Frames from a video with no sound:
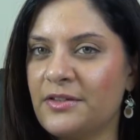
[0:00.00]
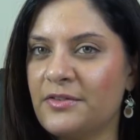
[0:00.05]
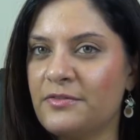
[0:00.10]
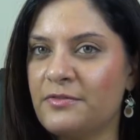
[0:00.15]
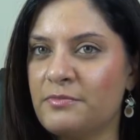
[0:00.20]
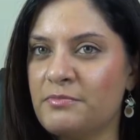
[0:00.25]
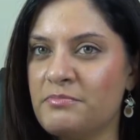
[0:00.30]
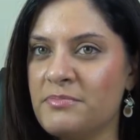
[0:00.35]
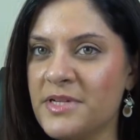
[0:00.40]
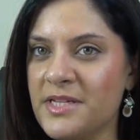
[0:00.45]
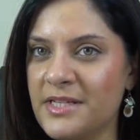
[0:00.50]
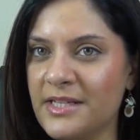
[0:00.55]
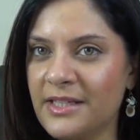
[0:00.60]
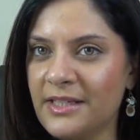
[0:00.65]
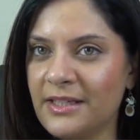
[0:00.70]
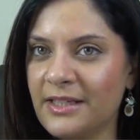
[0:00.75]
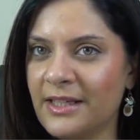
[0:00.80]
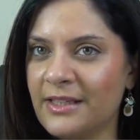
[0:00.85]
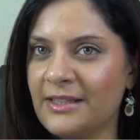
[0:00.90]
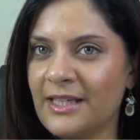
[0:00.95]
of
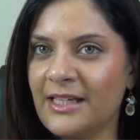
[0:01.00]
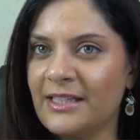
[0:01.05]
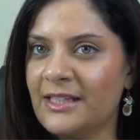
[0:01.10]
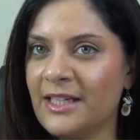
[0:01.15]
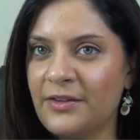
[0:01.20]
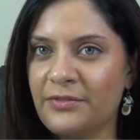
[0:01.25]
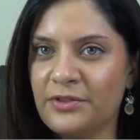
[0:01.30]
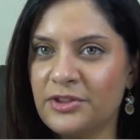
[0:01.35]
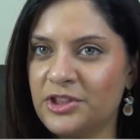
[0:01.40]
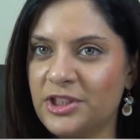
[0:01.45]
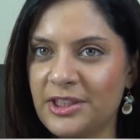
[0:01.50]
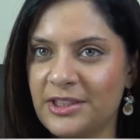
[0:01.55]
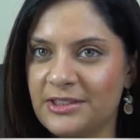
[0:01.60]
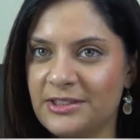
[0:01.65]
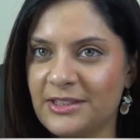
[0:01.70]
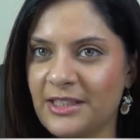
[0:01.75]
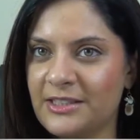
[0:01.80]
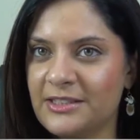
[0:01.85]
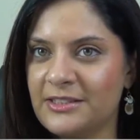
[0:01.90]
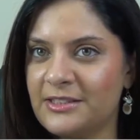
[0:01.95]
meaning, and that never
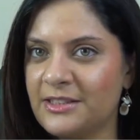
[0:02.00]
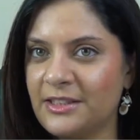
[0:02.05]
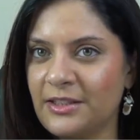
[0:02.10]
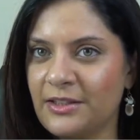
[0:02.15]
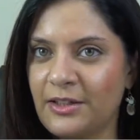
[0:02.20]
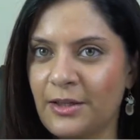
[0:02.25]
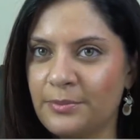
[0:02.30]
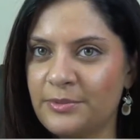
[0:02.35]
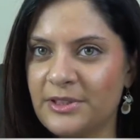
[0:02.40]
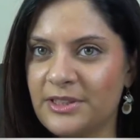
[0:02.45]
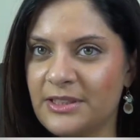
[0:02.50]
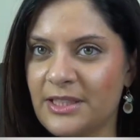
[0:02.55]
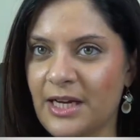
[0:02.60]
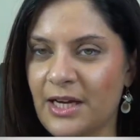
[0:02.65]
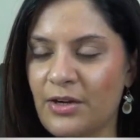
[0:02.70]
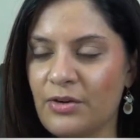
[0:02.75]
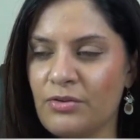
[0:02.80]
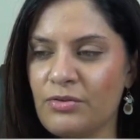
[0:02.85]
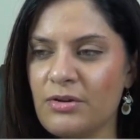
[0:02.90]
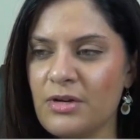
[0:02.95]
changed. That's still up to
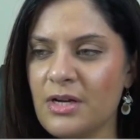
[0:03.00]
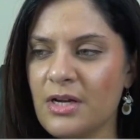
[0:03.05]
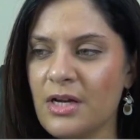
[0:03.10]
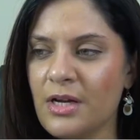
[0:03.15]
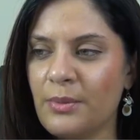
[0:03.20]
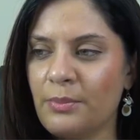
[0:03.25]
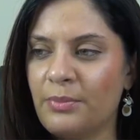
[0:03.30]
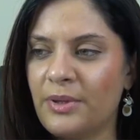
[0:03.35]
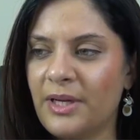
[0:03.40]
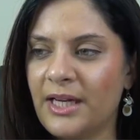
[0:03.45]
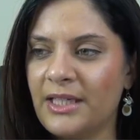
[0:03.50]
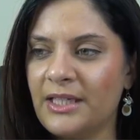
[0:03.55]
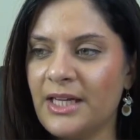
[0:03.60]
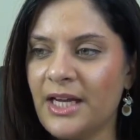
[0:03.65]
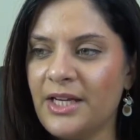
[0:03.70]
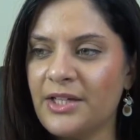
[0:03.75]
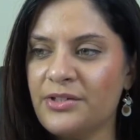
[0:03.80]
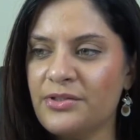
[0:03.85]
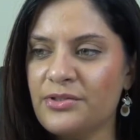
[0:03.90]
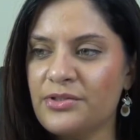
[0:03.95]
now. But at
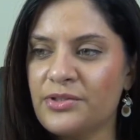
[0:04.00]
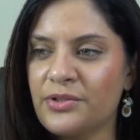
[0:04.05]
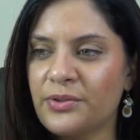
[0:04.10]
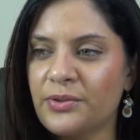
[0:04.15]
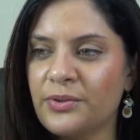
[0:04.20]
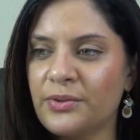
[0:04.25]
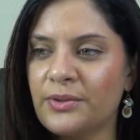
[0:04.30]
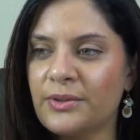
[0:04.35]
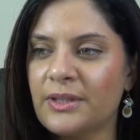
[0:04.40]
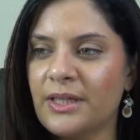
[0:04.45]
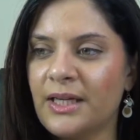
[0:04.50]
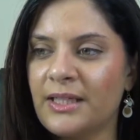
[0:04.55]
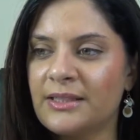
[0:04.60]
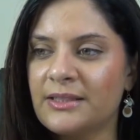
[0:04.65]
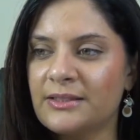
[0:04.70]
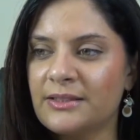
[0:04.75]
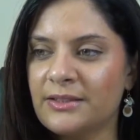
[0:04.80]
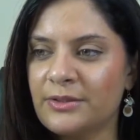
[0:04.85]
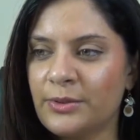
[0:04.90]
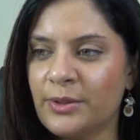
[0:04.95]
9 years old,
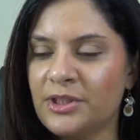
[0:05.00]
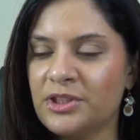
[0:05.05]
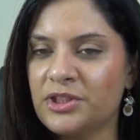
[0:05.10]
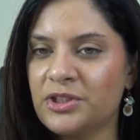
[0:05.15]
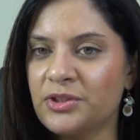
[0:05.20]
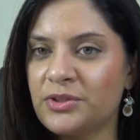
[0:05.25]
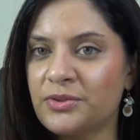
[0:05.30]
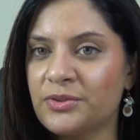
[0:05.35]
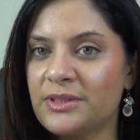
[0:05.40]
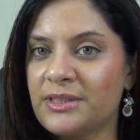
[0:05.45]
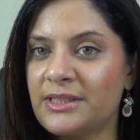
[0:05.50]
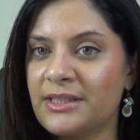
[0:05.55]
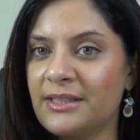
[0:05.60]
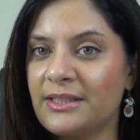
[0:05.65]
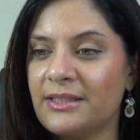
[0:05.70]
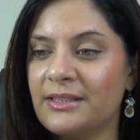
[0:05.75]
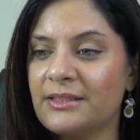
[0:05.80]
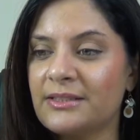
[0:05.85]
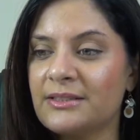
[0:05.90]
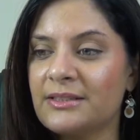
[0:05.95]
I questioned those
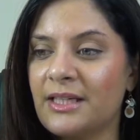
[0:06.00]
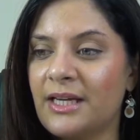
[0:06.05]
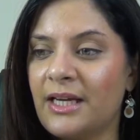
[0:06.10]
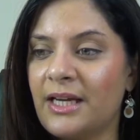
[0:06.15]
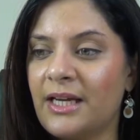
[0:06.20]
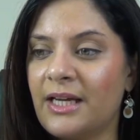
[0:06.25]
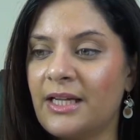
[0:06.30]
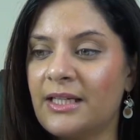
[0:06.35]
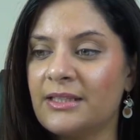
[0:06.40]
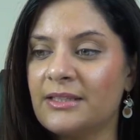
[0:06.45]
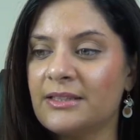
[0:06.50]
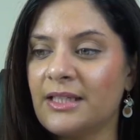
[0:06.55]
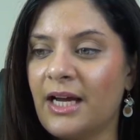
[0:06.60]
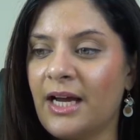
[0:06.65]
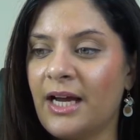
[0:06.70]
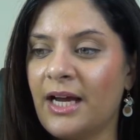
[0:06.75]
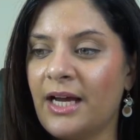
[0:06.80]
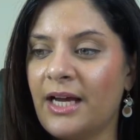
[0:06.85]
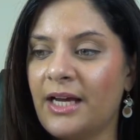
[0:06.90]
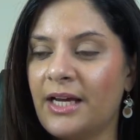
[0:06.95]
things, and
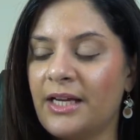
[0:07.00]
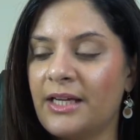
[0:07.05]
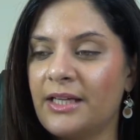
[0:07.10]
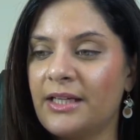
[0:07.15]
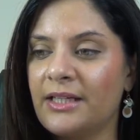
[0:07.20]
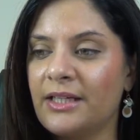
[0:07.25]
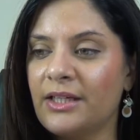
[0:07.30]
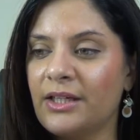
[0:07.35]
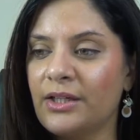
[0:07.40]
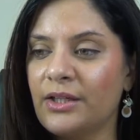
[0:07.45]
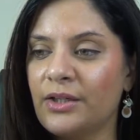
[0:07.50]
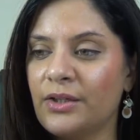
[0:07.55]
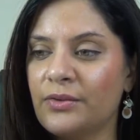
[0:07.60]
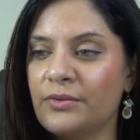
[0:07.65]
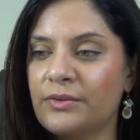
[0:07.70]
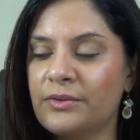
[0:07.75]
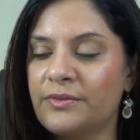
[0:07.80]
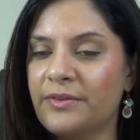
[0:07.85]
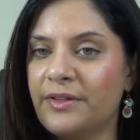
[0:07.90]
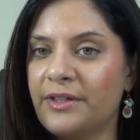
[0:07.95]
I
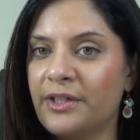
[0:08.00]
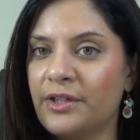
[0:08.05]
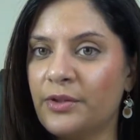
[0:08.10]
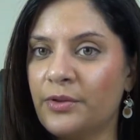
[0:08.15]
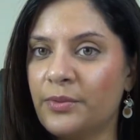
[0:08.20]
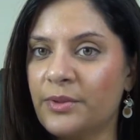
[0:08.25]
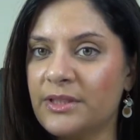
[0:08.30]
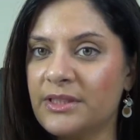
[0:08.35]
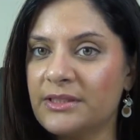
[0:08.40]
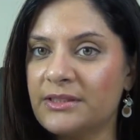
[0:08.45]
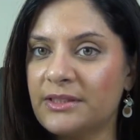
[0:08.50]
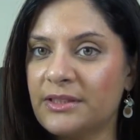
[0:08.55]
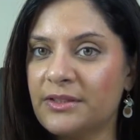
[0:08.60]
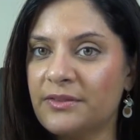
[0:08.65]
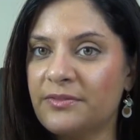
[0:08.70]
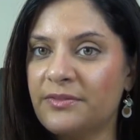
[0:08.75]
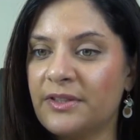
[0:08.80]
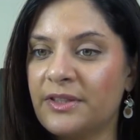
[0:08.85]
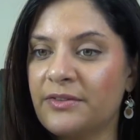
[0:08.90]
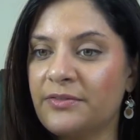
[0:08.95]
was very
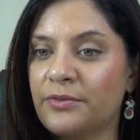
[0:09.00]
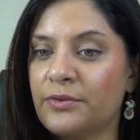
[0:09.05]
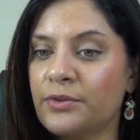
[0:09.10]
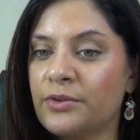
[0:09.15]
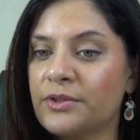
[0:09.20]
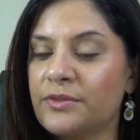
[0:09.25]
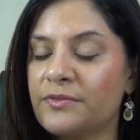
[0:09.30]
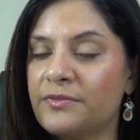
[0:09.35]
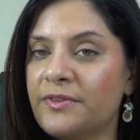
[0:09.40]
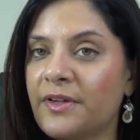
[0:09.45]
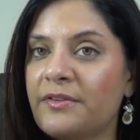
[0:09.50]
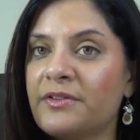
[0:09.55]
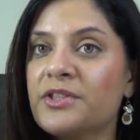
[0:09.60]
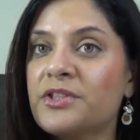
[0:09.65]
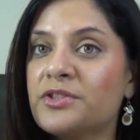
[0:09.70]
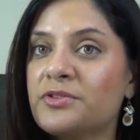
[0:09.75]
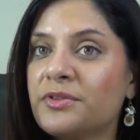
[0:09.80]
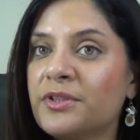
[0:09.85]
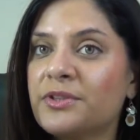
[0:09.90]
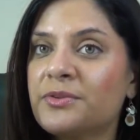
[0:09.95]
inquisitive and, of course, very
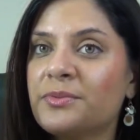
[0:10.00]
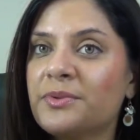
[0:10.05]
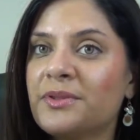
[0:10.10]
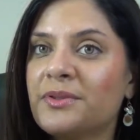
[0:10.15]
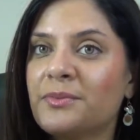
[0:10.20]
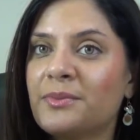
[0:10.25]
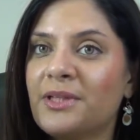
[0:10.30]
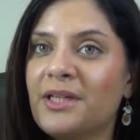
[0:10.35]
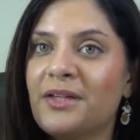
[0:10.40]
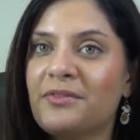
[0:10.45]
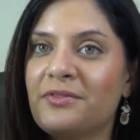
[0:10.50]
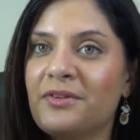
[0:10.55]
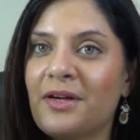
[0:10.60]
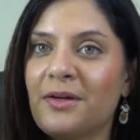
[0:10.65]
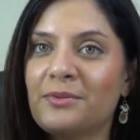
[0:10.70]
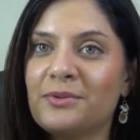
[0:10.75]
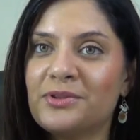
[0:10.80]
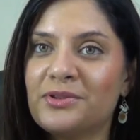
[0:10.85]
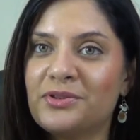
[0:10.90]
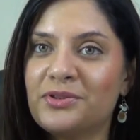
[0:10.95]
strict with whatever
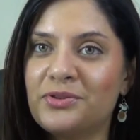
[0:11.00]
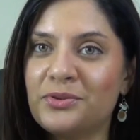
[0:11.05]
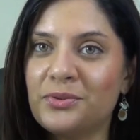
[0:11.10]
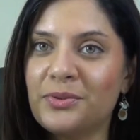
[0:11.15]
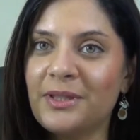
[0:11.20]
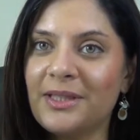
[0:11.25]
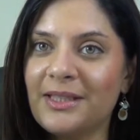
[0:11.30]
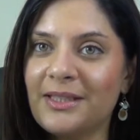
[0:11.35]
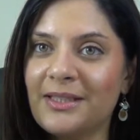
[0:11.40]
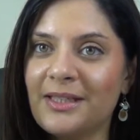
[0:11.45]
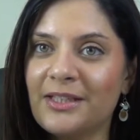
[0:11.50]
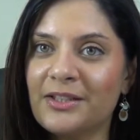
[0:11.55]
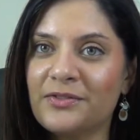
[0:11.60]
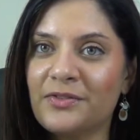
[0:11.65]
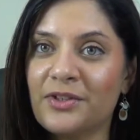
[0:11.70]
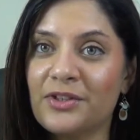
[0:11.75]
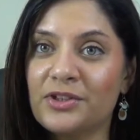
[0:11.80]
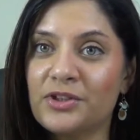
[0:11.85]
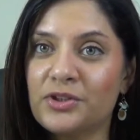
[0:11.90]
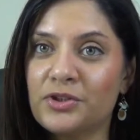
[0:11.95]
I was doing as
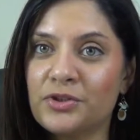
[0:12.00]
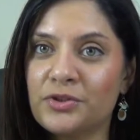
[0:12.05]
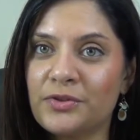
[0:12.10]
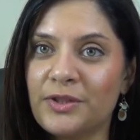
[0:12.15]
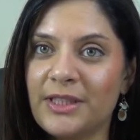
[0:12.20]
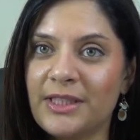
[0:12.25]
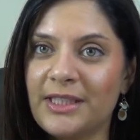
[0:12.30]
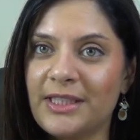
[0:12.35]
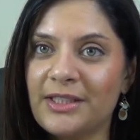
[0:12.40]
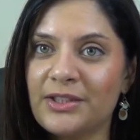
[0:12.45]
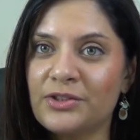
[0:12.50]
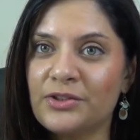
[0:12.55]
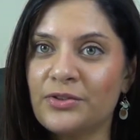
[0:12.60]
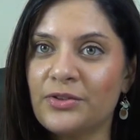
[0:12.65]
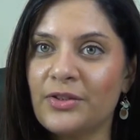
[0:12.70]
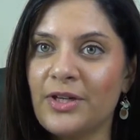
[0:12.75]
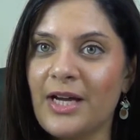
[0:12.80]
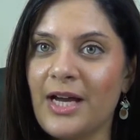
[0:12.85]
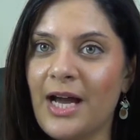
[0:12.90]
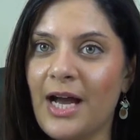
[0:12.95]
far as training.
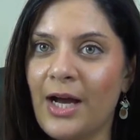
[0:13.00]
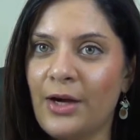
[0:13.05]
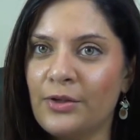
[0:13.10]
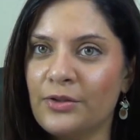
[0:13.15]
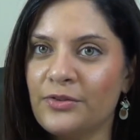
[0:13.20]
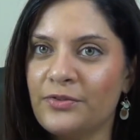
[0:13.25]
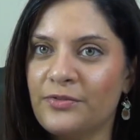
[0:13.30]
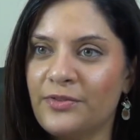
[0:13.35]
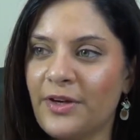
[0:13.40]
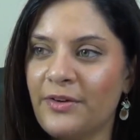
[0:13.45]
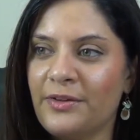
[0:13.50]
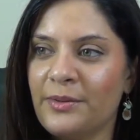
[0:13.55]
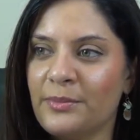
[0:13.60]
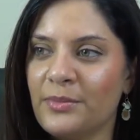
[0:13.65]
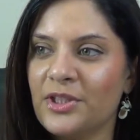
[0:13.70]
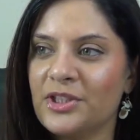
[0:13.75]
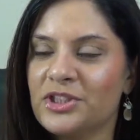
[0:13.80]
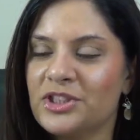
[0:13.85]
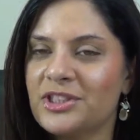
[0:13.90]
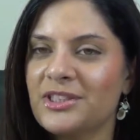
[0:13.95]
So I was very
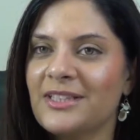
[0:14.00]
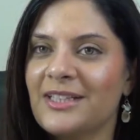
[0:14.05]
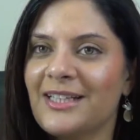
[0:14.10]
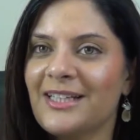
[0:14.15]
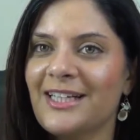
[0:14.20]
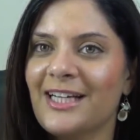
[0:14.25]
much